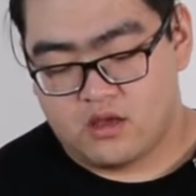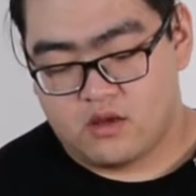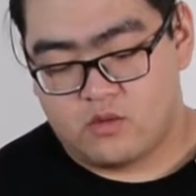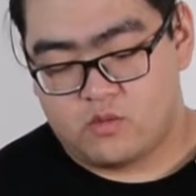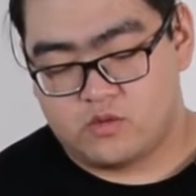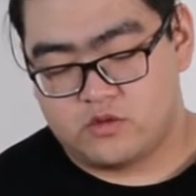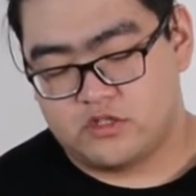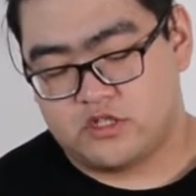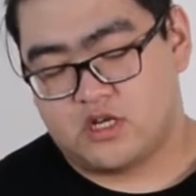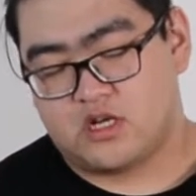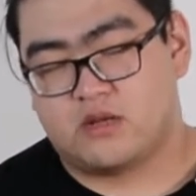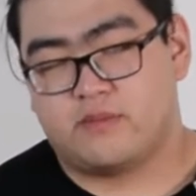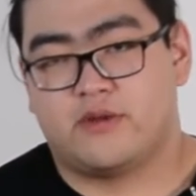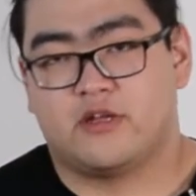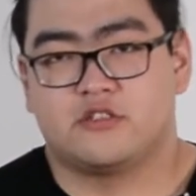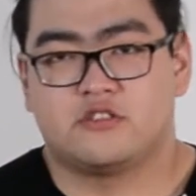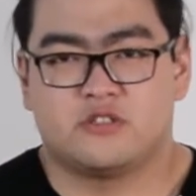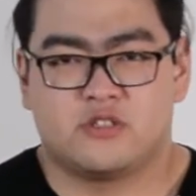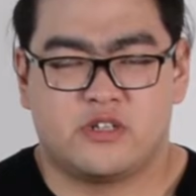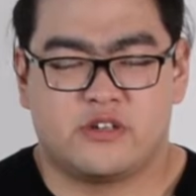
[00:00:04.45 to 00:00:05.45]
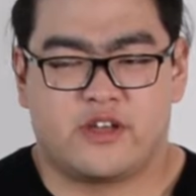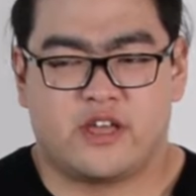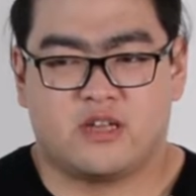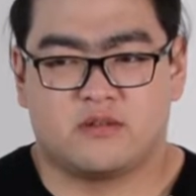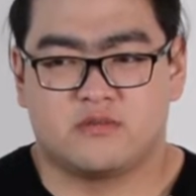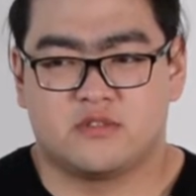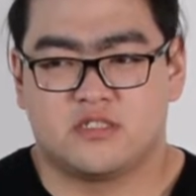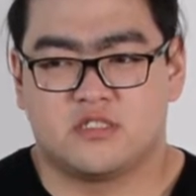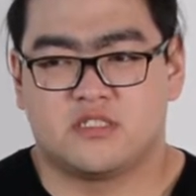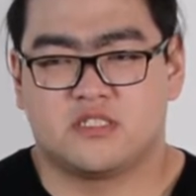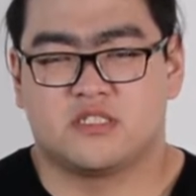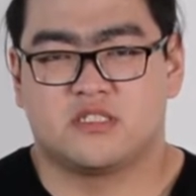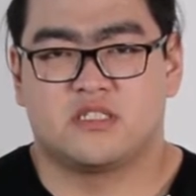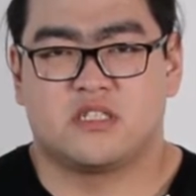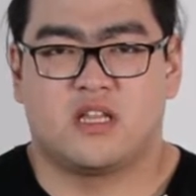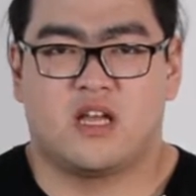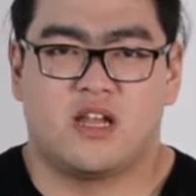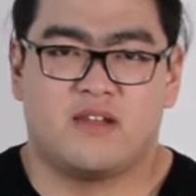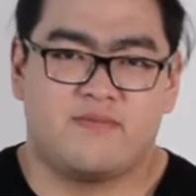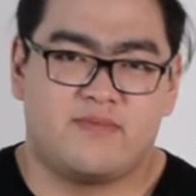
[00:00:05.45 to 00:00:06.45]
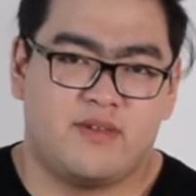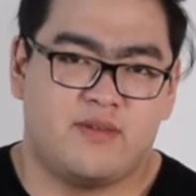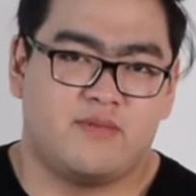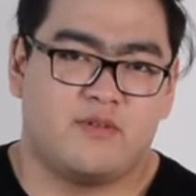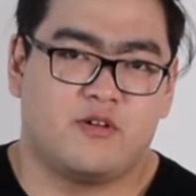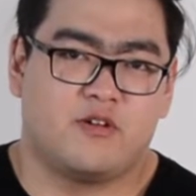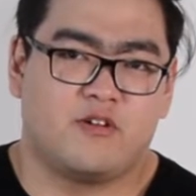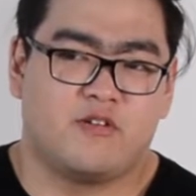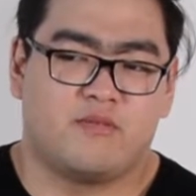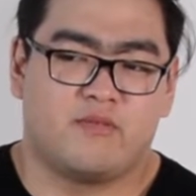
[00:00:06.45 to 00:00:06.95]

When we talk about trail cameras, a lot of people